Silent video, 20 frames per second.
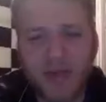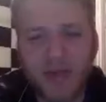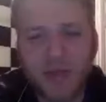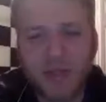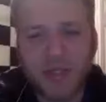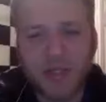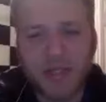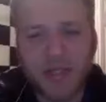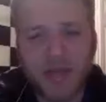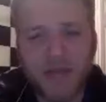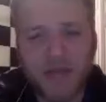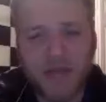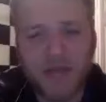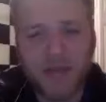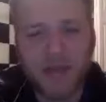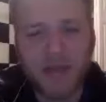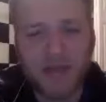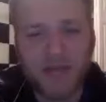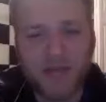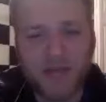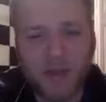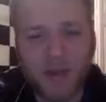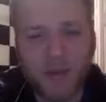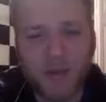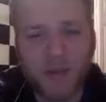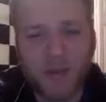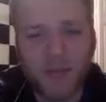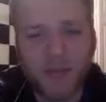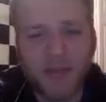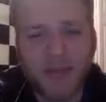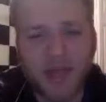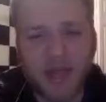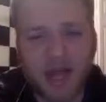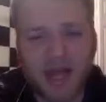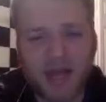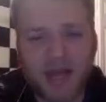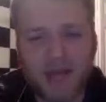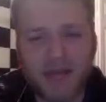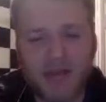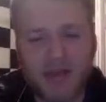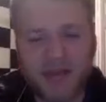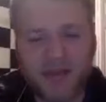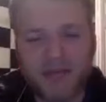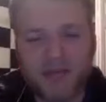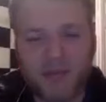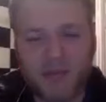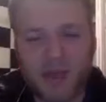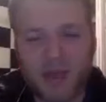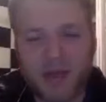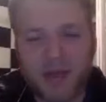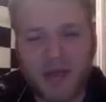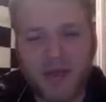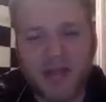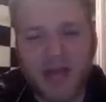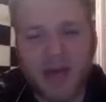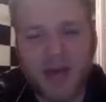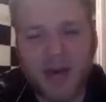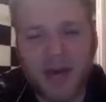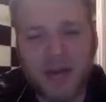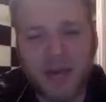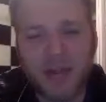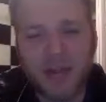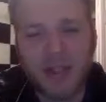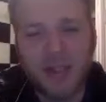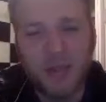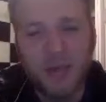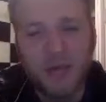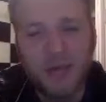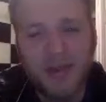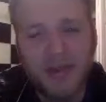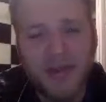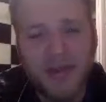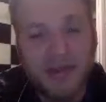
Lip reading: she had never believed one would be careless enough to run her down, and she was